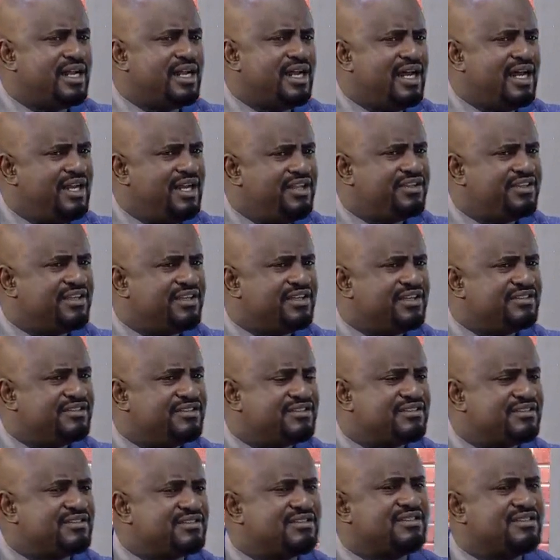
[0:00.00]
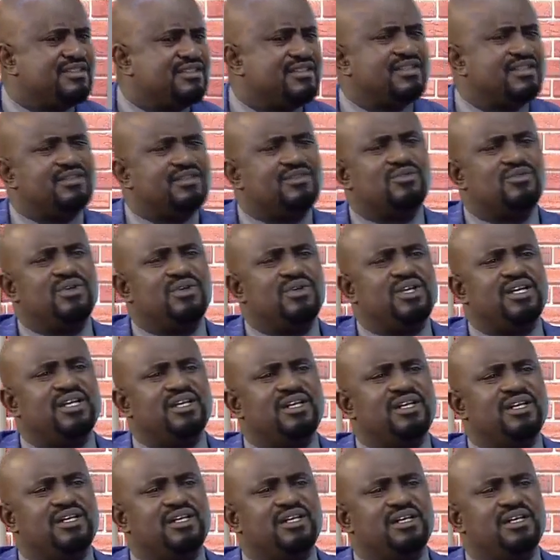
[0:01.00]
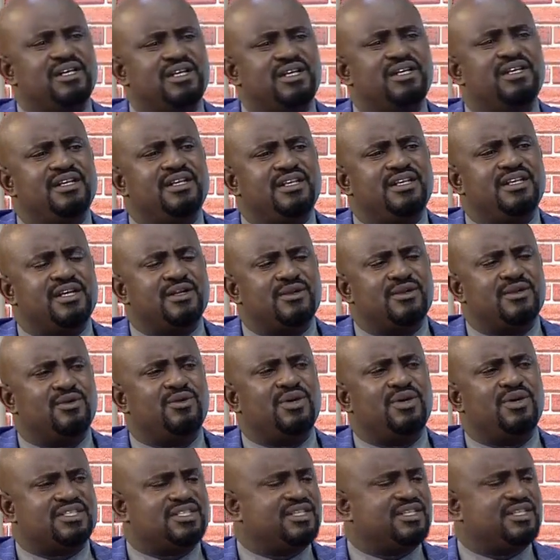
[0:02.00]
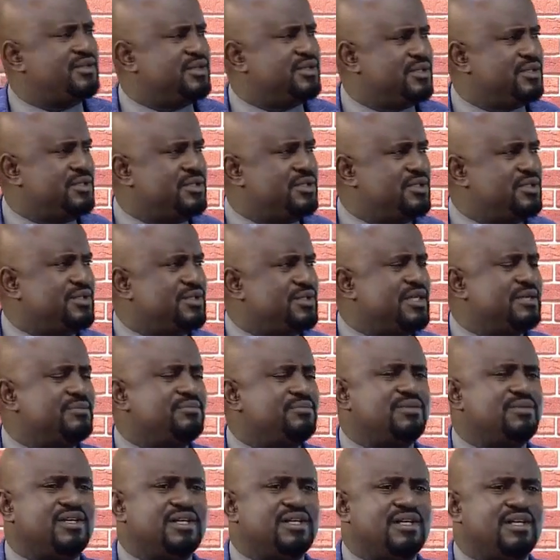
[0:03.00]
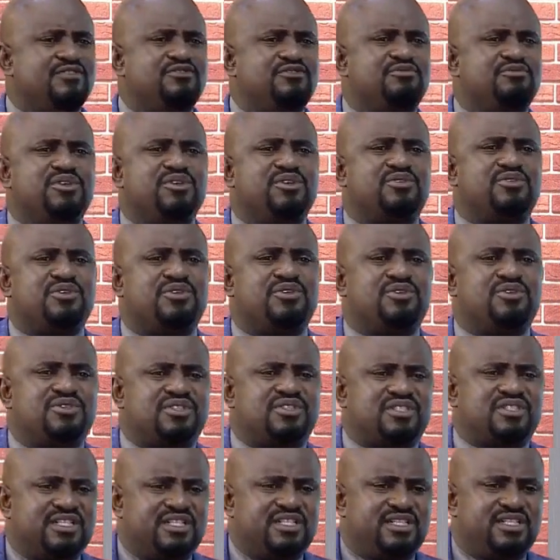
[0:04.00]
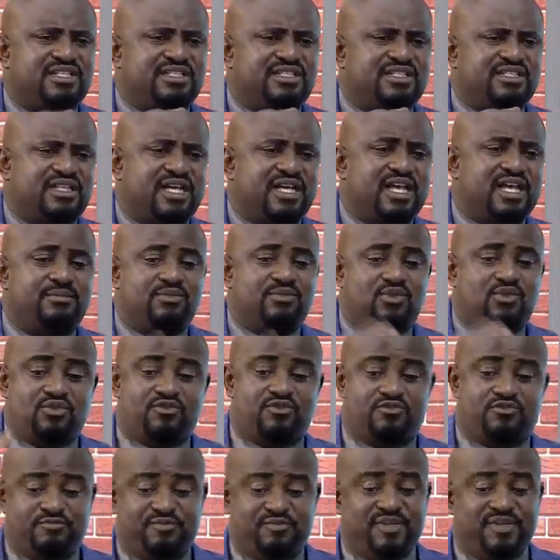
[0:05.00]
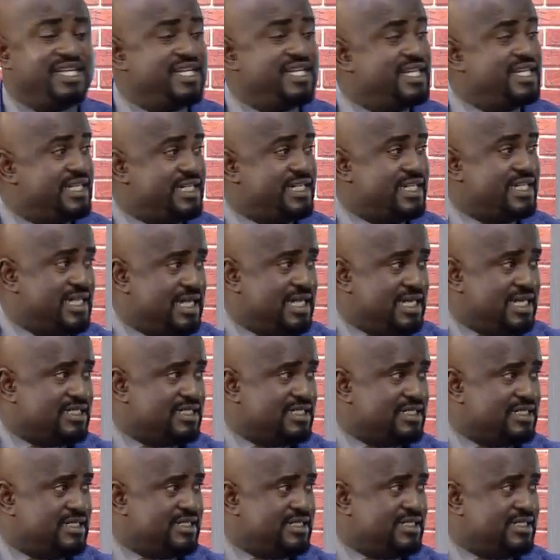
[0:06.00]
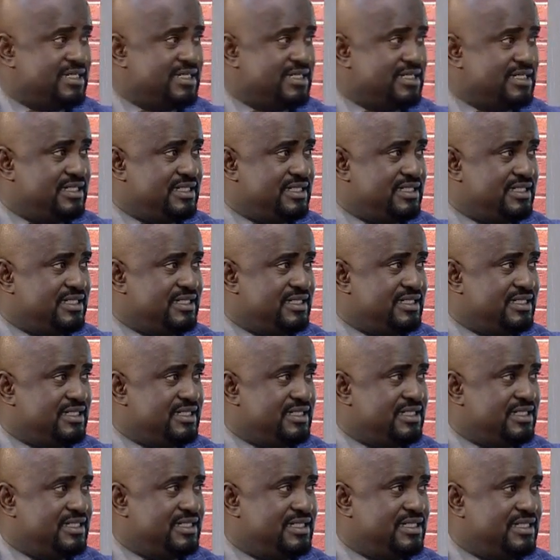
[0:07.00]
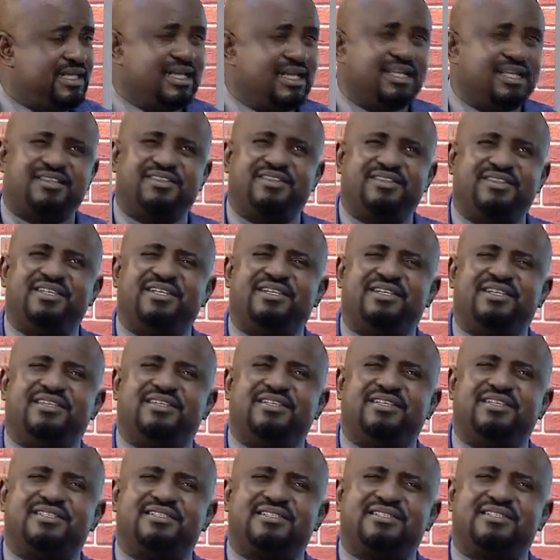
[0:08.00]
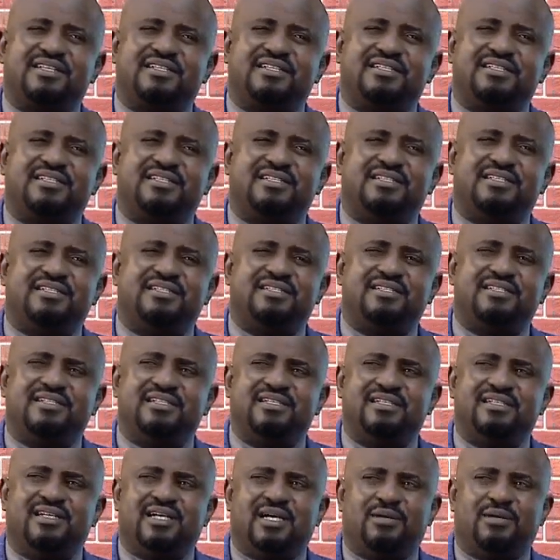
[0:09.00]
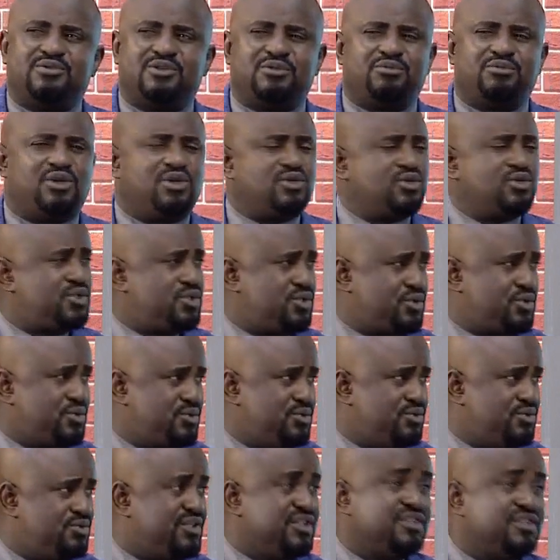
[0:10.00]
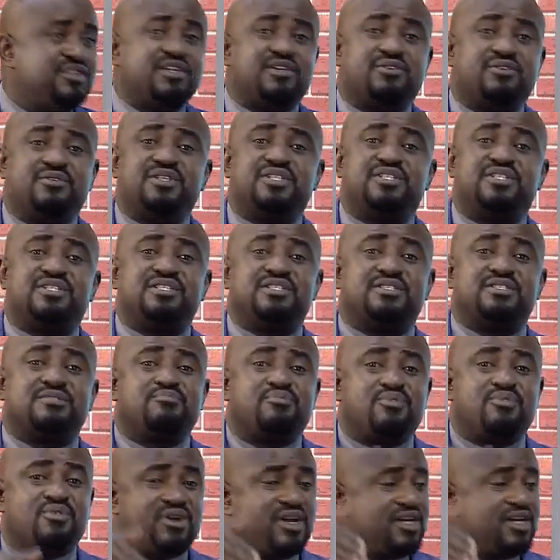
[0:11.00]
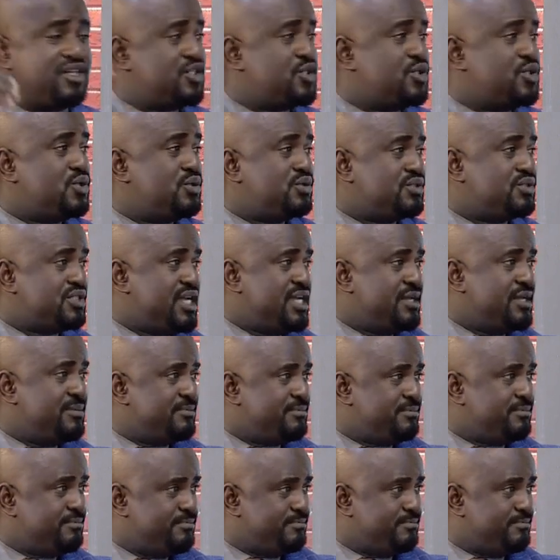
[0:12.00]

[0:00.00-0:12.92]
others, when in the lower secondary curriculum, government reduced time of being in class. I think they study up to about 2, then the rest is practical time.